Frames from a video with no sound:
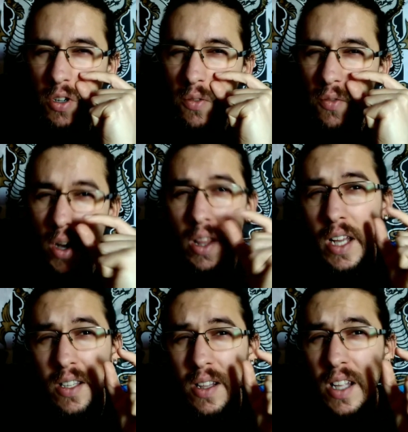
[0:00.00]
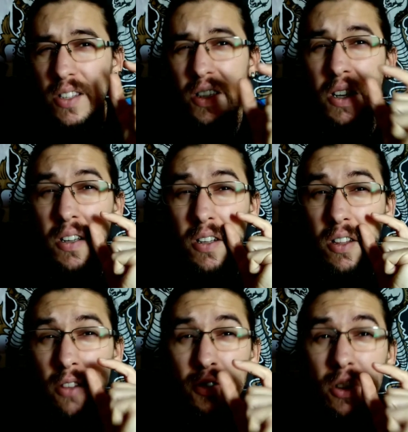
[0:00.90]
well, let, let's say
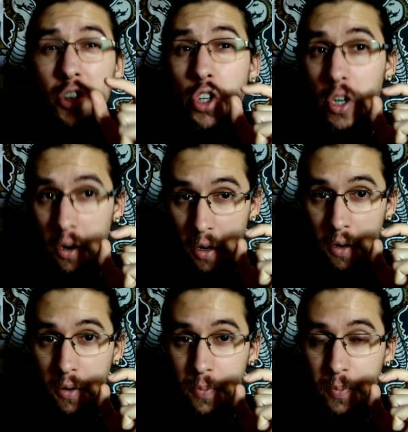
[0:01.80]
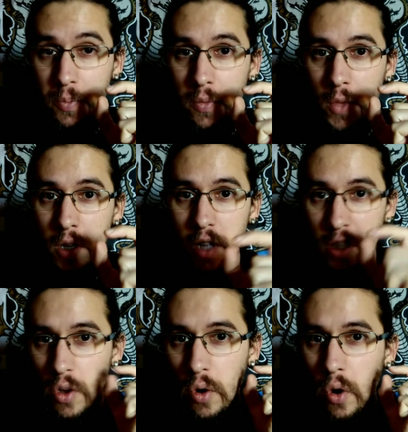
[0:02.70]
closely sure that
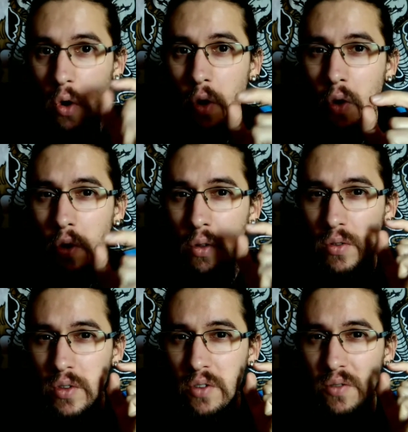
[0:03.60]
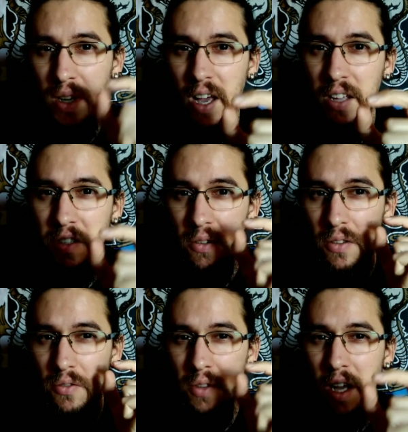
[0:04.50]
all Newcastle
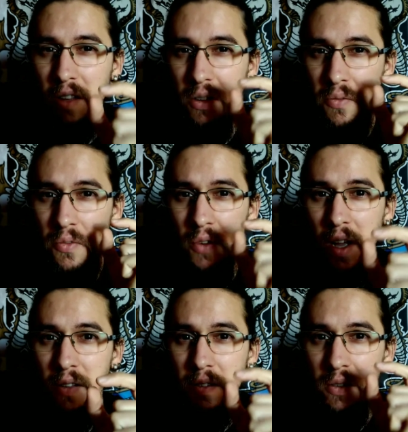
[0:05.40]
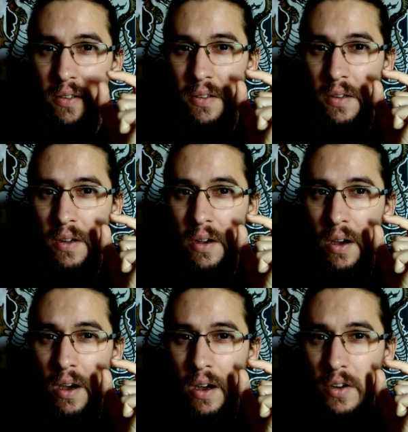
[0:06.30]
United fans
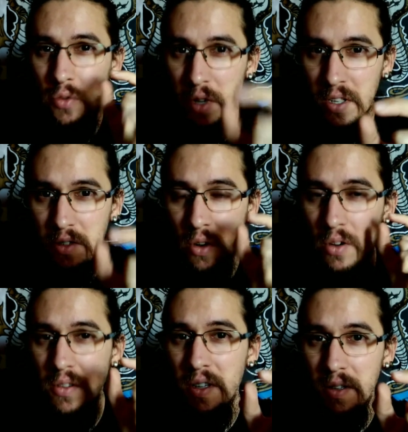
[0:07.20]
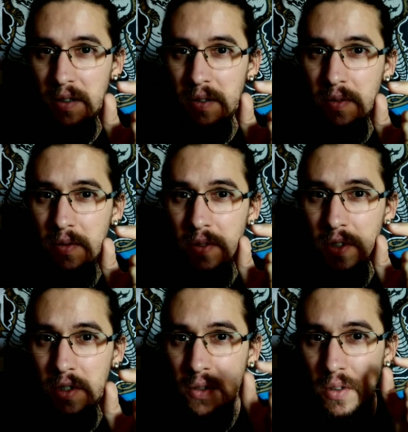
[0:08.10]
agrees on this.
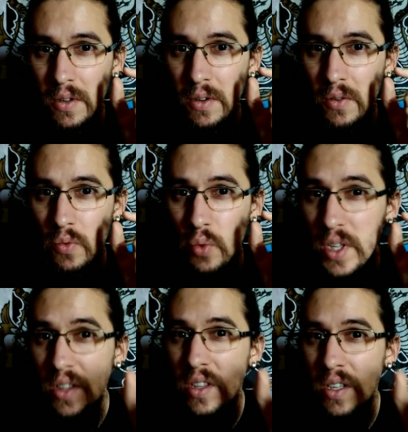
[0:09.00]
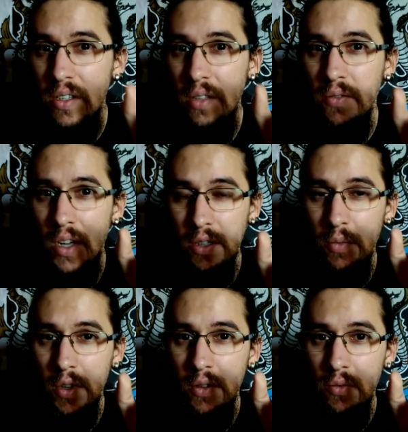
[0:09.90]
Is with this
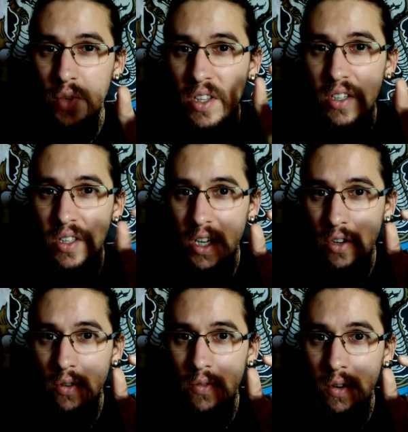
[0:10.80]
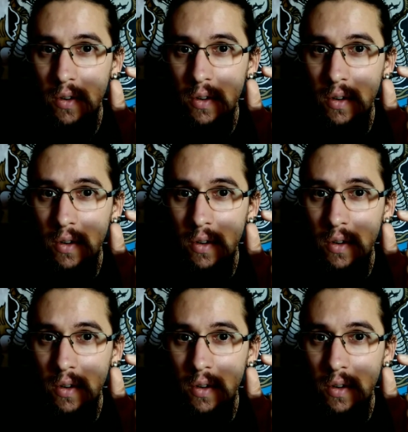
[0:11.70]
investment, with this takeover,